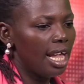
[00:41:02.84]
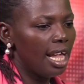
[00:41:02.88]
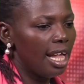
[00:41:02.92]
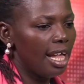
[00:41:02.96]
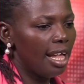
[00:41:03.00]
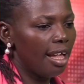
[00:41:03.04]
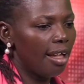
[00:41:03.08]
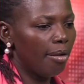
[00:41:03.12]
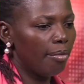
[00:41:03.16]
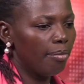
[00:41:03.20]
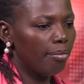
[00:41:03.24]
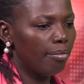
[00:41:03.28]

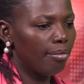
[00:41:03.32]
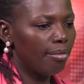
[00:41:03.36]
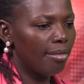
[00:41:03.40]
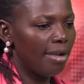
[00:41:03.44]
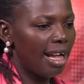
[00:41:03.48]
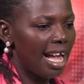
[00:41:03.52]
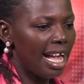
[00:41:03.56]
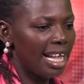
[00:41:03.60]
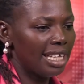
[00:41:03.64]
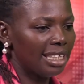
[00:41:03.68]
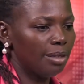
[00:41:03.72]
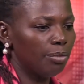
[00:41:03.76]

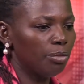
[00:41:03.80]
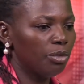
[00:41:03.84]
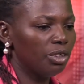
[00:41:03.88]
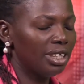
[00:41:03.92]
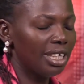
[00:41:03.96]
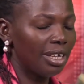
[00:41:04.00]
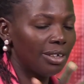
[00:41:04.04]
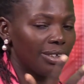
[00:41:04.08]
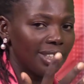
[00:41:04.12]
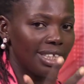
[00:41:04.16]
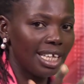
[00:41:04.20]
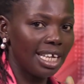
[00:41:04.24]
as the most
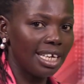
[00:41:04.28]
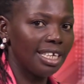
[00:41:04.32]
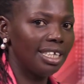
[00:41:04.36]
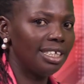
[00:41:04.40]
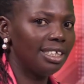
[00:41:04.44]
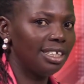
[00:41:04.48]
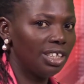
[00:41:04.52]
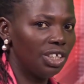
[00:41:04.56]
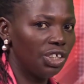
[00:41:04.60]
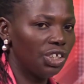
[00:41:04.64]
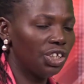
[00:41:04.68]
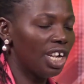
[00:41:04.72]
outstanding
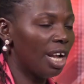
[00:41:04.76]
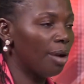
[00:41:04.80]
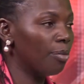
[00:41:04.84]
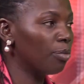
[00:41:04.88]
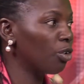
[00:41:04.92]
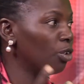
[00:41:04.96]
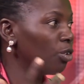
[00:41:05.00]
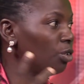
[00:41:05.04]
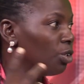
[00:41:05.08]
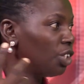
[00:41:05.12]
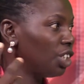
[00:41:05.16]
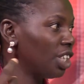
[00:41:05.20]
teacher, I'm
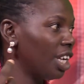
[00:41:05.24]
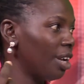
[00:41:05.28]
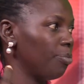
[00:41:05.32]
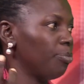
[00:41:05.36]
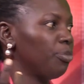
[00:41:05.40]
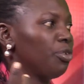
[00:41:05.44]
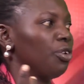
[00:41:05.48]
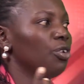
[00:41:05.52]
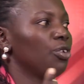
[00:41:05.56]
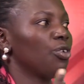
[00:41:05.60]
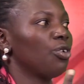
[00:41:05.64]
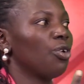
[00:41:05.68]
going to
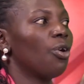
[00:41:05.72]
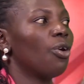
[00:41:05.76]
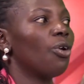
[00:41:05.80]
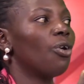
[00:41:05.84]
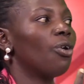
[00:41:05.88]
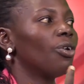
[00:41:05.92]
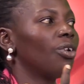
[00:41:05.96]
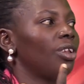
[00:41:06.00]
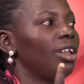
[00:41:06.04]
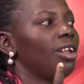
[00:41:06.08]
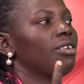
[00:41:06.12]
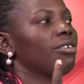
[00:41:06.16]
champion
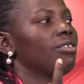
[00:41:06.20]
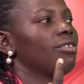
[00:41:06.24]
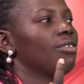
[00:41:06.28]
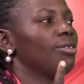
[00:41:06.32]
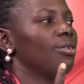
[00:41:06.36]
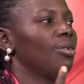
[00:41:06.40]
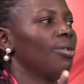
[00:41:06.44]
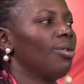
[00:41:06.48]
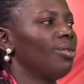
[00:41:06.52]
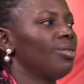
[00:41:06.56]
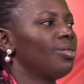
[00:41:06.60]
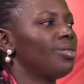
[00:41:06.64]
all
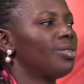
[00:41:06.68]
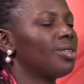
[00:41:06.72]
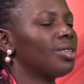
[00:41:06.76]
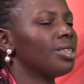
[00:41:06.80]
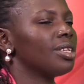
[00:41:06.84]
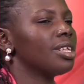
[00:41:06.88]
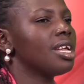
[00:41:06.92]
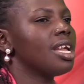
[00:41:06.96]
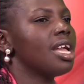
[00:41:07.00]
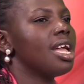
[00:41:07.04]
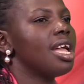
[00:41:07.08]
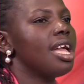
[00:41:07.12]
across.
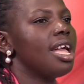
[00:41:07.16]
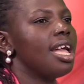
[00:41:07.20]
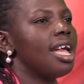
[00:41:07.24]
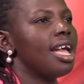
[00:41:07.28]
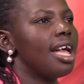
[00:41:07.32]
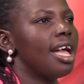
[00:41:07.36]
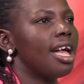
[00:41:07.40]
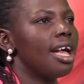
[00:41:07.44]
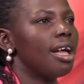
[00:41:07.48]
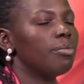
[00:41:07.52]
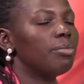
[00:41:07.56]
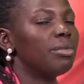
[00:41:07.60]

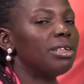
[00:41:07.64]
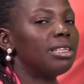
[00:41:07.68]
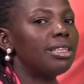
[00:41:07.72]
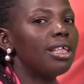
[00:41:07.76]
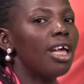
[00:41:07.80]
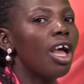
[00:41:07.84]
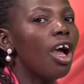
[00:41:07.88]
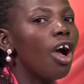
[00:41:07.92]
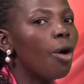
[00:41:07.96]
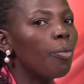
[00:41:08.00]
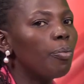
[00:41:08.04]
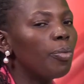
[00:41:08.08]
It's
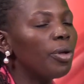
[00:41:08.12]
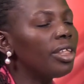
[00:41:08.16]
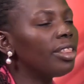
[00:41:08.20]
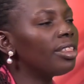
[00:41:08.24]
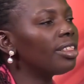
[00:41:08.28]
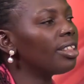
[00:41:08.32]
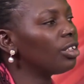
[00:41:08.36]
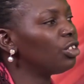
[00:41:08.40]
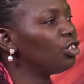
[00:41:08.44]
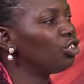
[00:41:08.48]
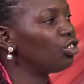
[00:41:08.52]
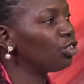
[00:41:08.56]
helping
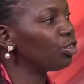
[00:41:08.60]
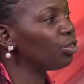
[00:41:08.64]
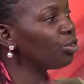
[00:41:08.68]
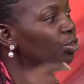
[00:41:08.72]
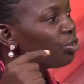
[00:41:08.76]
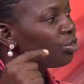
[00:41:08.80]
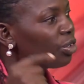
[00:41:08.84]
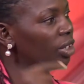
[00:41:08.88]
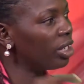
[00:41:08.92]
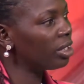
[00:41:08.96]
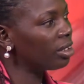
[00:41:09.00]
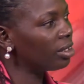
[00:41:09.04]
the
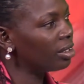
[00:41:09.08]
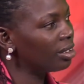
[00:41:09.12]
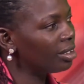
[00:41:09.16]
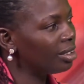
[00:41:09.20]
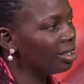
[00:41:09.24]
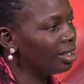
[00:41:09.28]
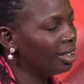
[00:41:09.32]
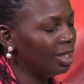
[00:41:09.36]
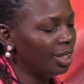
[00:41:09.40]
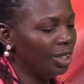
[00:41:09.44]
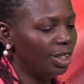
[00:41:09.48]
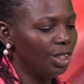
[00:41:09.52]
children
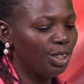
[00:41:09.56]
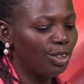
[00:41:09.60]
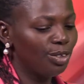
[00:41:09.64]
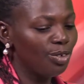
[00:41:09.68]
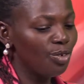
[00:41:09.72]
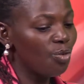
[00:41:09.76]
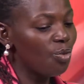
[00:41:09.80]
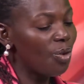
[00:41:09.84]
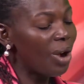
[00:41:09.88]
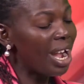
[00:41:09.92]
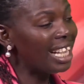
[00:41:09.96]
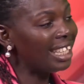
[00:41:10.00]

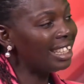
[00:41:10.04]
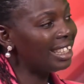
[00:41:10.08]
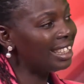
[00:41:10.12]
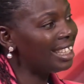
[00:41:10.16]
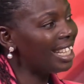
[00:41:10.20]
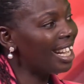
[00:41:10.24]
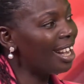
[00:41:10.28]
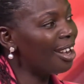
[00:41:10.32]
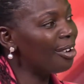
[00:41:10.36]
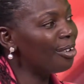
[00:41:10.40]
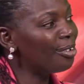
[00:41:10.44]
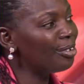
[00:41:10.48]
to write
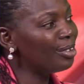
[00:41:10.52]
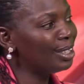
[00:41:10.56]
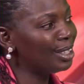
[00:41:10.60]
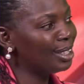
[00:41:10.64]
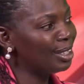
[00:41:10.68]
their own